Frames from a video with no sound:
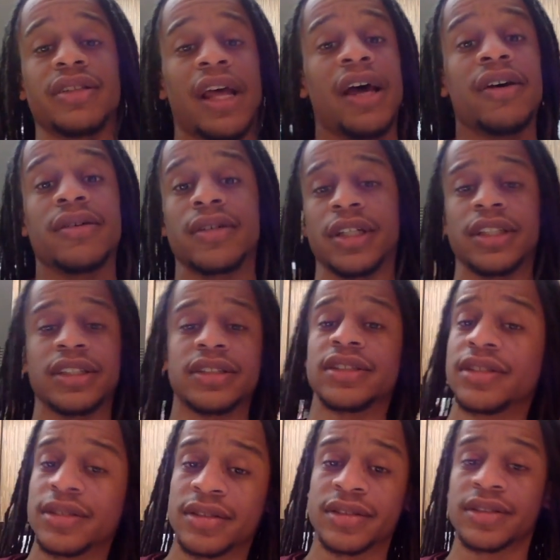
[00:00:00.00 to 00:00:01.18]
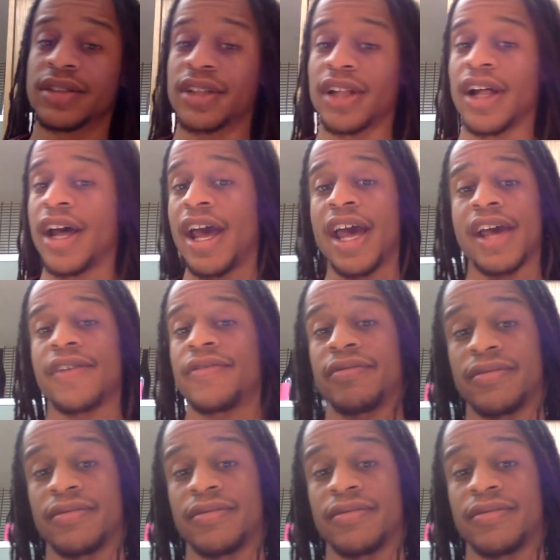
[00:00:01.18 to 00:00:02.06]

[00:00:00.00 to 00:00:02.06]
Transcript: out because I have